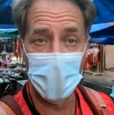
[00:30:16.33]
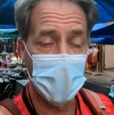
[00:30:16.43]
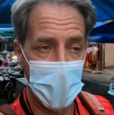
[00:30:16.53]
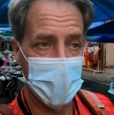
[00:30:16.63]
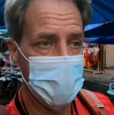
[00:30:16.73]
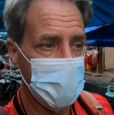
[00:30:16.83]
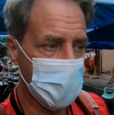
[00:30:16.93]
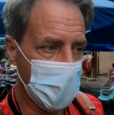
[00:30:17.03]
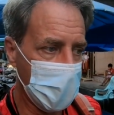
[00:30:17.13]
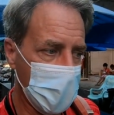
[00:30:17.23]
program.
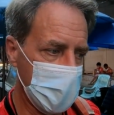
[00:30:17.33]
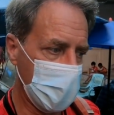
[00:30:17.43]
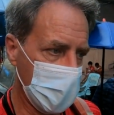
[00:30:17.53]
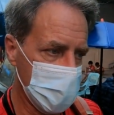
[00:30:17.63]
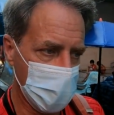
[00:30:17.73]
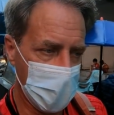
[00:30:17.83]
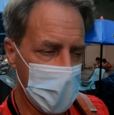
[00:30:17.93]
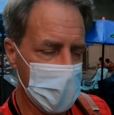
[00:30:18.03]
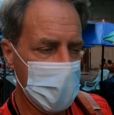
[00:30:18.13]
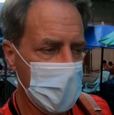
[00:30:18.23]
The program works
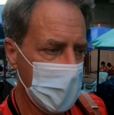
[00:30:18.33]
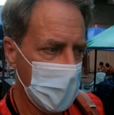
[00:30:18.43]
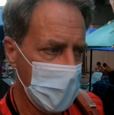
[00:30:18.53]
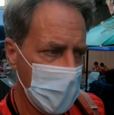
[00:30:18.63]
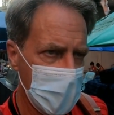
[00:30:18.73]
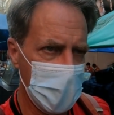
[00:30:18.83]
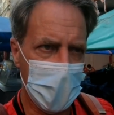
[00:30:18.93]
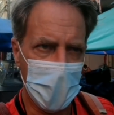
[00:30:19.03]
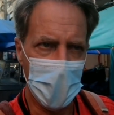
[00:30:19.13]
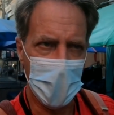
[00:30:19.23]
great.
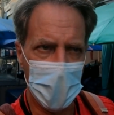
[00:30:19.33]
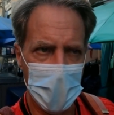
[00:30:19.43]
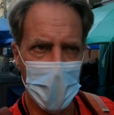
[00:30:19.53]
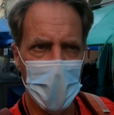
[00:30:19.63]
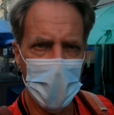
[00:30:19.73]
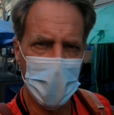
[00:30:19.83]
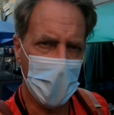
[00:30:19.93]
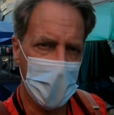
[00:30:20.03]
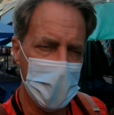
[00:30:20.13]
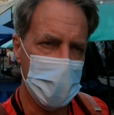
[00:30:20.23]
There are a whole
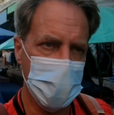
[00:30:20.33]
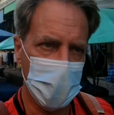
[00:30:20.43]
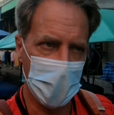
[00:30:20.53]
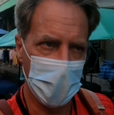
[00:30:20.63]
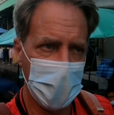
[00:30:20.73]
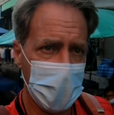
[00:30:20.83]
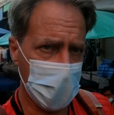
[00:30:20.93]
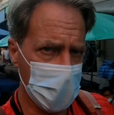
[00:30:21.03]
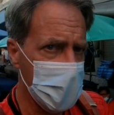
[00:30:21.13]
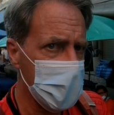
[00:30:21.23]
range of
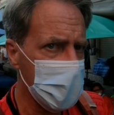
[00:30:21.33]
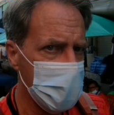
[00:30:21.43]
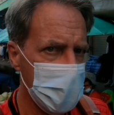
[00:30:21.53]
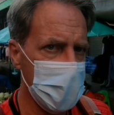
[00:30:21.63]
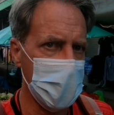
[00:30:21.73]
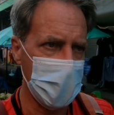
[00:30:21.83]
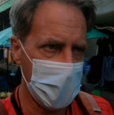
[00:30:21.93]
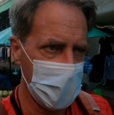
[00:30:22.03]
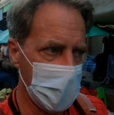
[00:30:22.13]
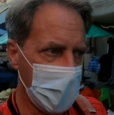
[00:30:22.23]
free video
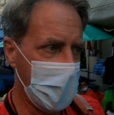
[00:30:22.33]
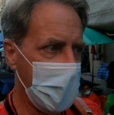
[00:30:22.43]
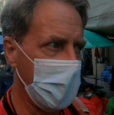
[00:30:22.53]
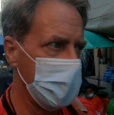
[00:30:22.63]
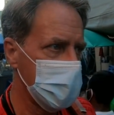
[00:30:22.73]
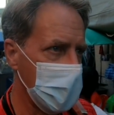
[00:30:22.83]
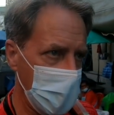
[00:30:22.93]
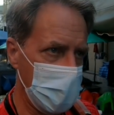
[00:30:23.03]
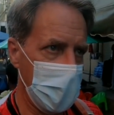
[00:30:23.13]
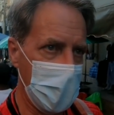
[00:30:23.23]
editing apps
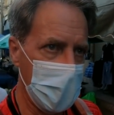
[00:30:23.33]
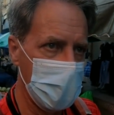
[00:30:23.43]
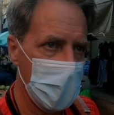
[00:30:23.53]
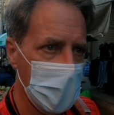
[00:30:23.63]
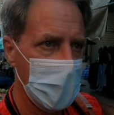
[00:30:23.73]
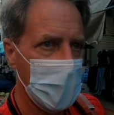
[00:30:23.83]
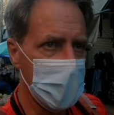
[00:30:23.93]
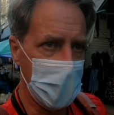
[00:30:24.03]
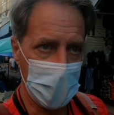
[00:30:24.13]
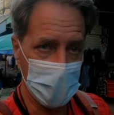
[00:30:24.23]
out there
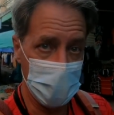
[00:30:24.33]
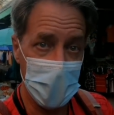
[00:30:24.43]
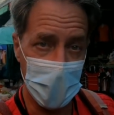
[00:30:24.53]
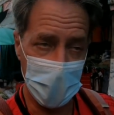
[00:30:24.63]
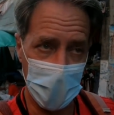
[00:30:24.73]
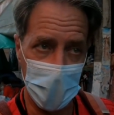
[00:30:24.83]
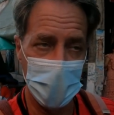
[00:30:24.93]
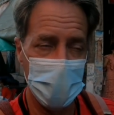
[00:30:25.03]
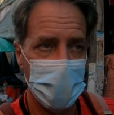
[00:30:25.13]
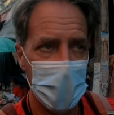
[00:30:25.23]
that are completely
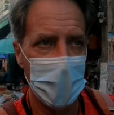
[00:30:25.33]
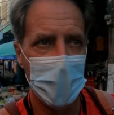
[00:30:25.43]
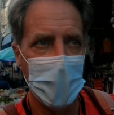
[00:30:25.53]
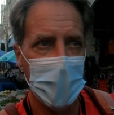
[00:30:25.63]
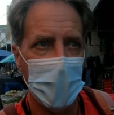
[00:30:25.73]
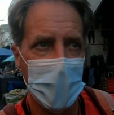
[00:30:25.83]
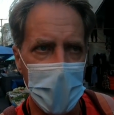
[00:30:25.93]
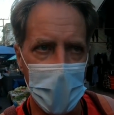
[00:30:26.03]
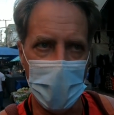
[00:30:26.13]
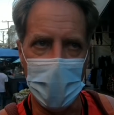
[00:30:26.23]
free,
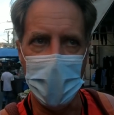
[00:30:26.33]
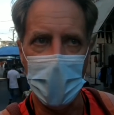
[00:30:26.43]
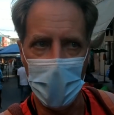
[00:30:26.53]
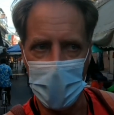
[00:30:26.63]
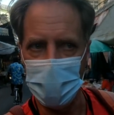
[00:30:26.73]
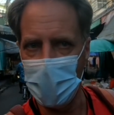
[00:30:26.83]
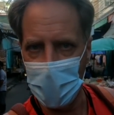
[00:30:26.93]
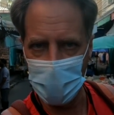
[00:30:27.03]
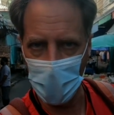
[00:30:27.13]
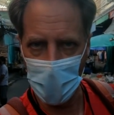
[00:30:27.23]
and they may not even
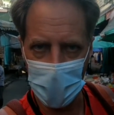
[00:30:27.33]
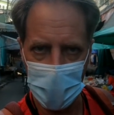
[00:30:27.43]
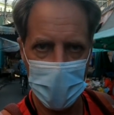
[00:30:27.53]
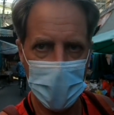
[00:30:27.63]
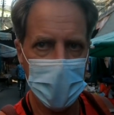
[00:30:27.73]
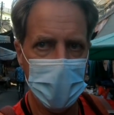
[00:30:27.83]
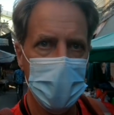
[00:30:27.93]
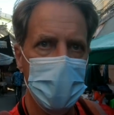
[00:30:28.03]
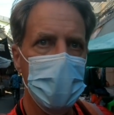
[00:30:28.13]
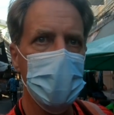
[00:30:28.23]
have a watermark,
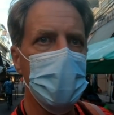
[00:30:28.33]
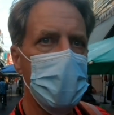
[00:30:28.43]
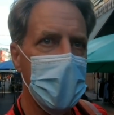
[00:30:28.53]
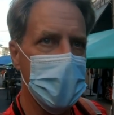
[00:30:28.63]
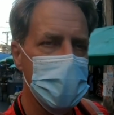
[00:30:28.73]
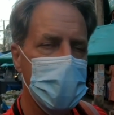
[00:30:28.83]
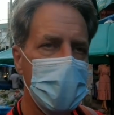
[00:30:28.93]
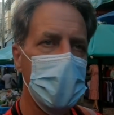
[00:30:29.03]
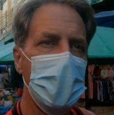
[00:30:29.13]
but